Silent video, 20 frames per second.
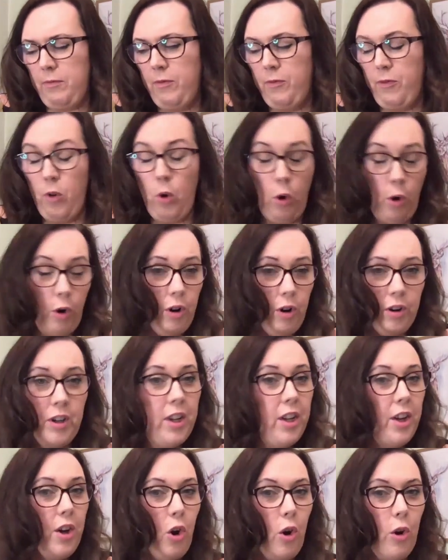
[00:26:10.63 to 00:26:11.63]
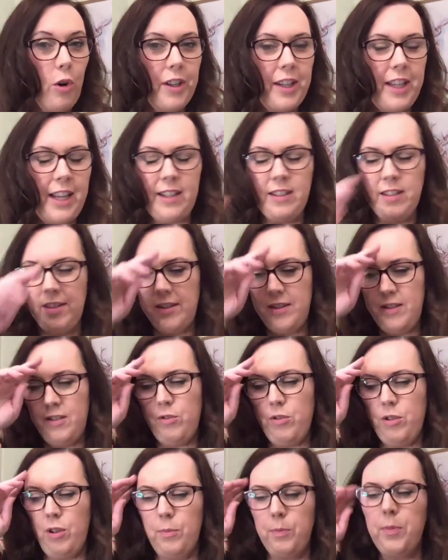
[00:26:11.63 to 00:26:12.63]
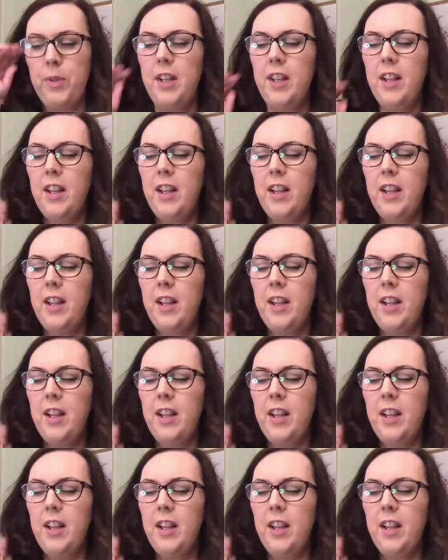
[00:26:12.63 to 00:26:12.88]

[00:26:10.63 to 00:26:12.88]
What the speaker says: for or against Trump.